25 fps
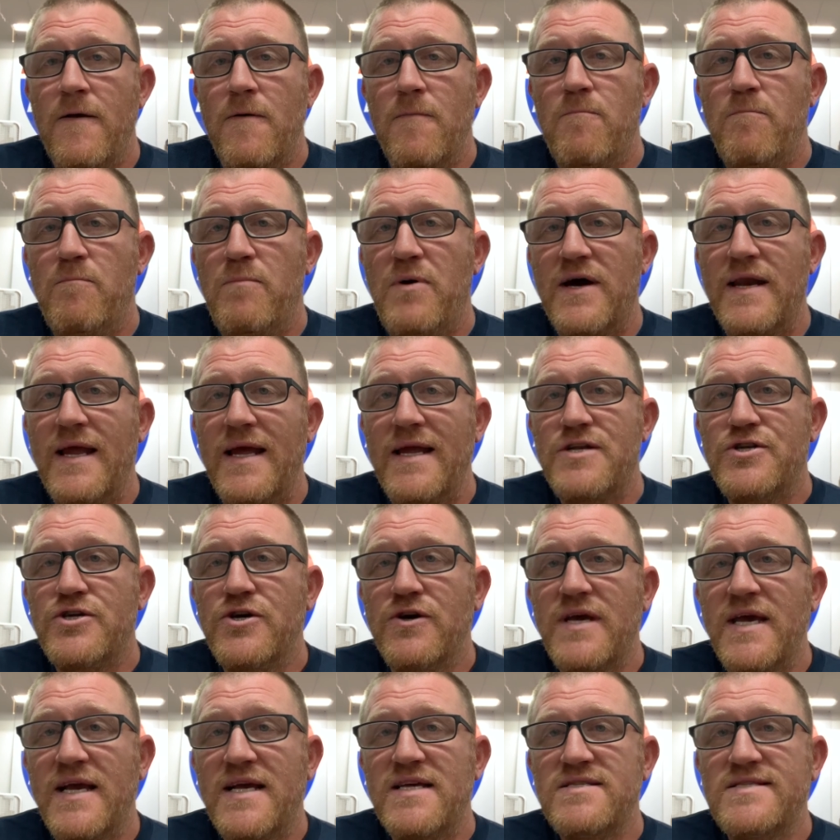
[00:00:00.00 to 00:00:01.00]
But it
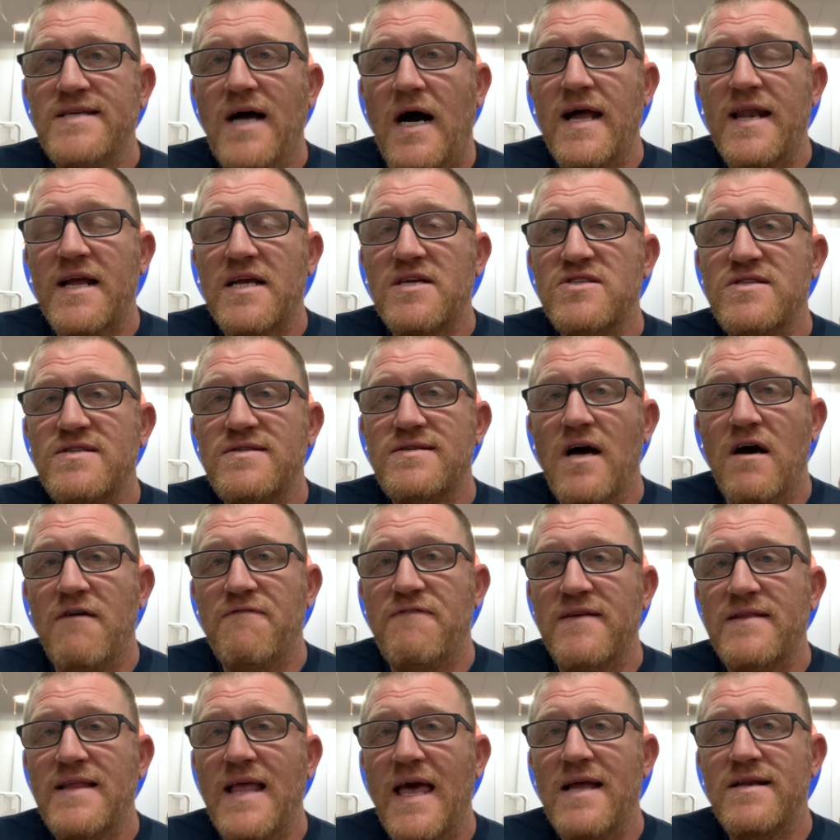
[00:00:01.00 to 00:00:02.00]
took exotic stuff
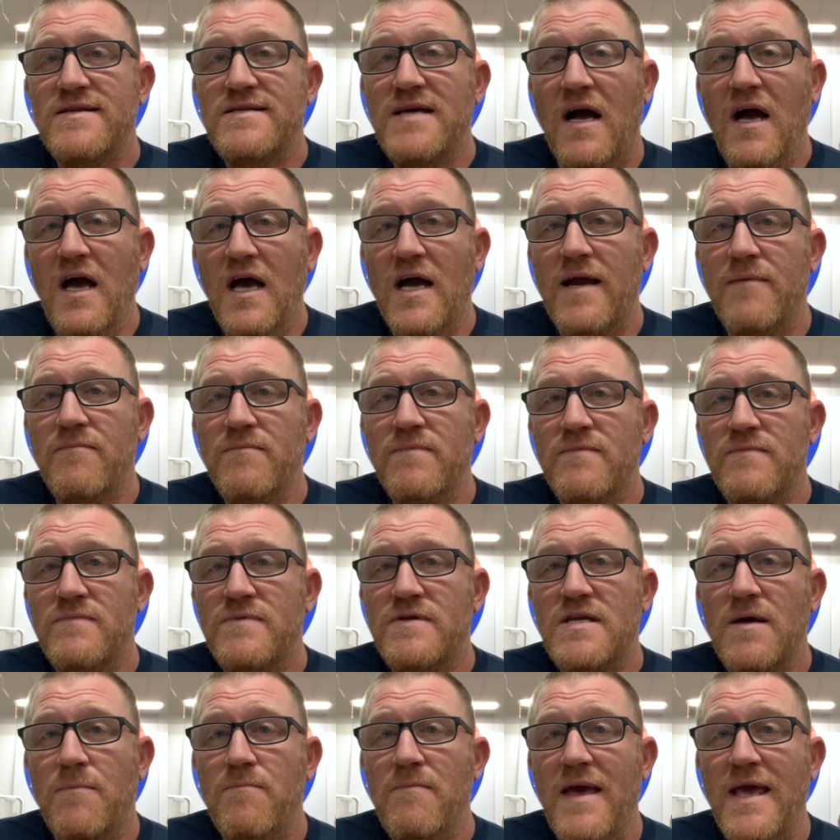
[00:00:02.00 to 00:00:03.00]
at that time
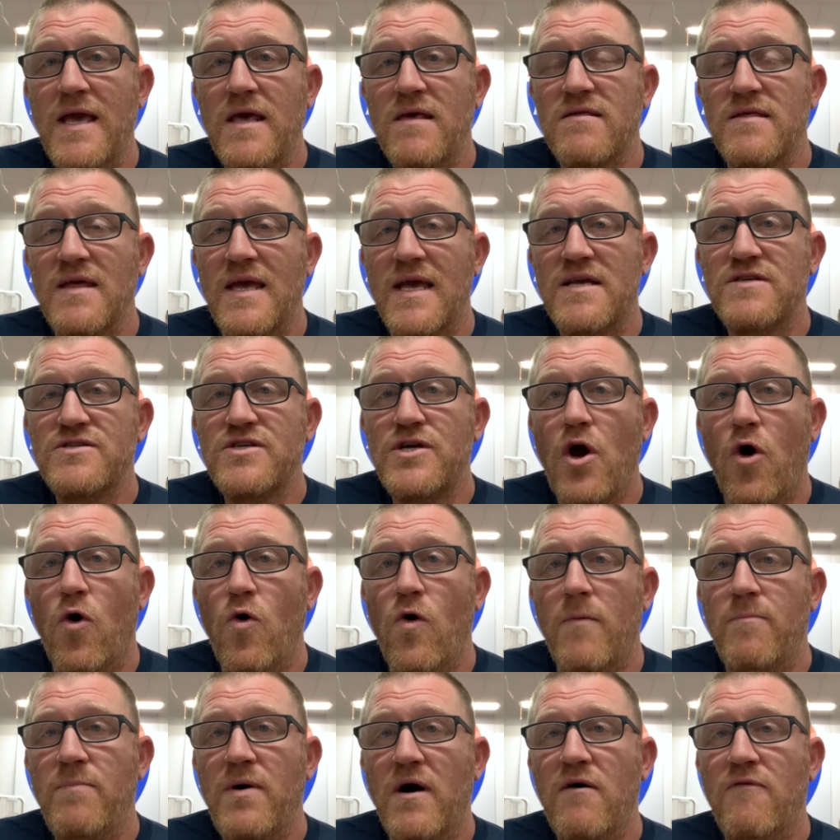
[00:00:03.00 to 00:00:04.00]
to make things go
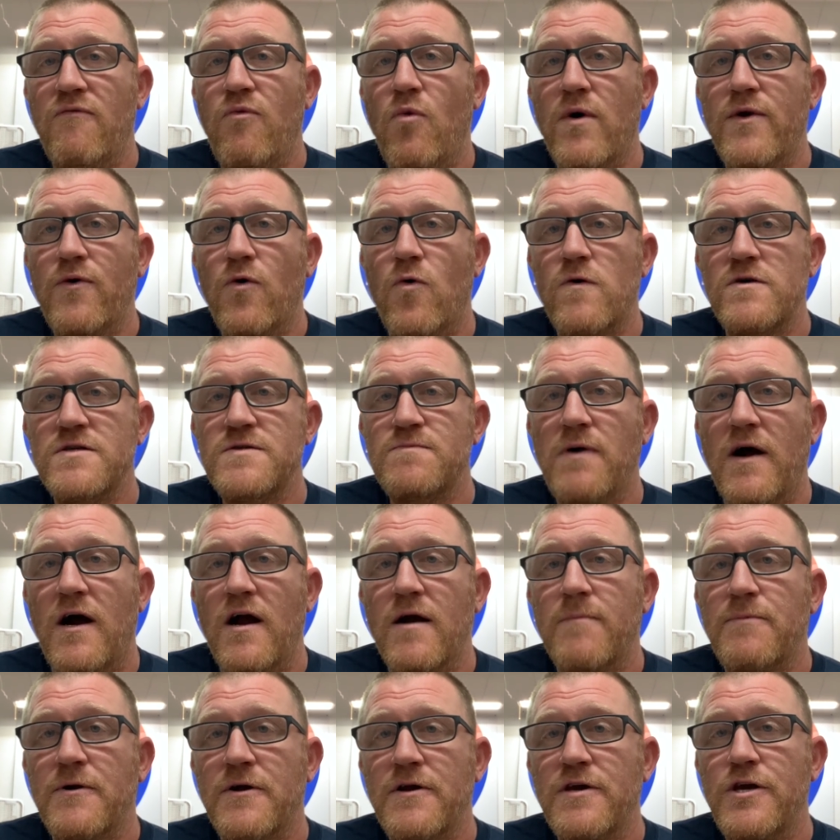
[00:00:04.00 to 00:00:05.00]
above 1
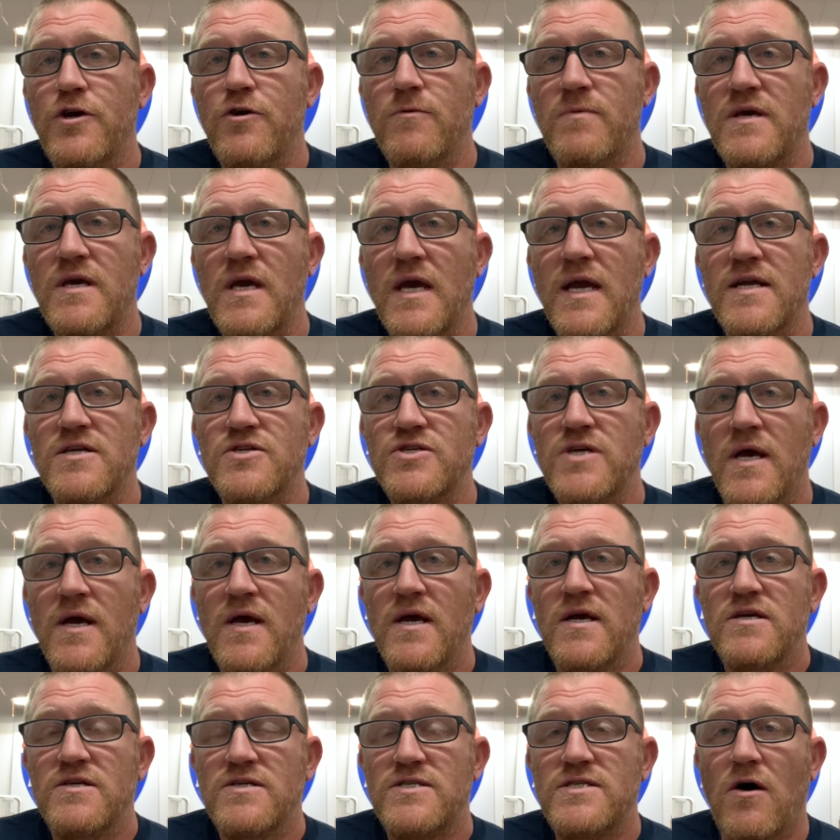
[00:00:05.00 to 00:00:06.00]
horsepower per cubic inch.
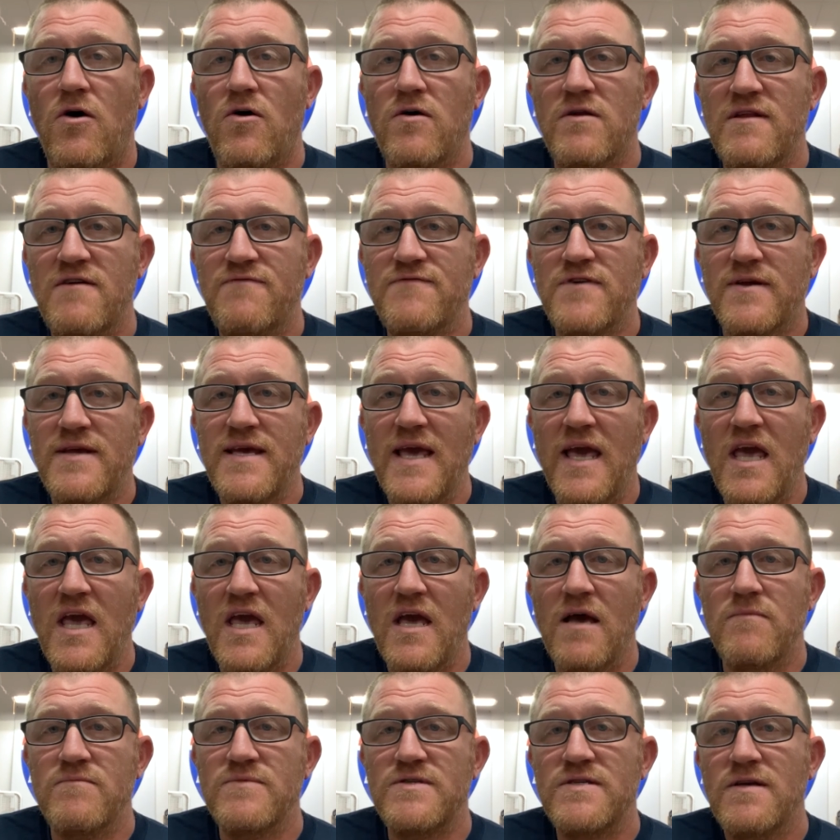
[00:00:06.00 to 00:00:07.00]
Solid lifter
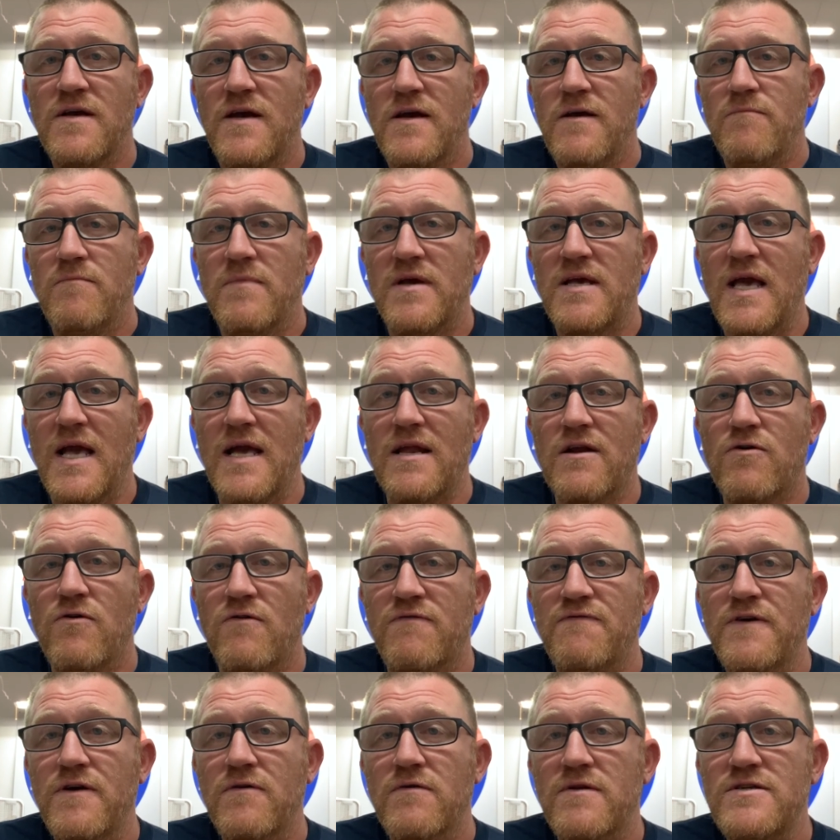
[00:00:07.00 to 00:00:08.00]
cams, mechanical
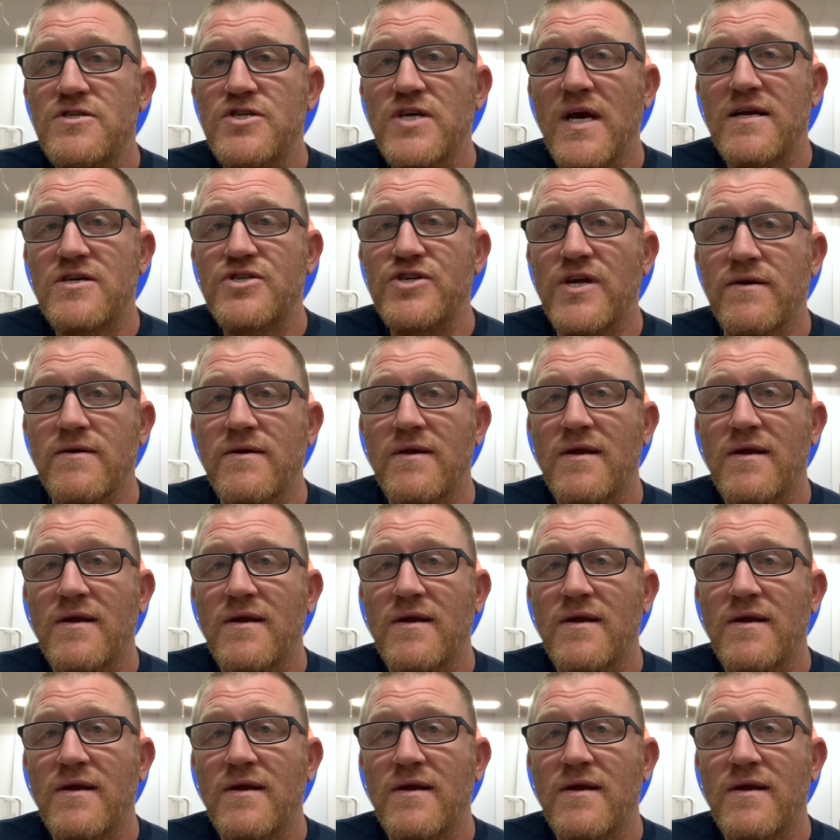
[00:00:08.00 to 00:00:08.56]
fuel injection.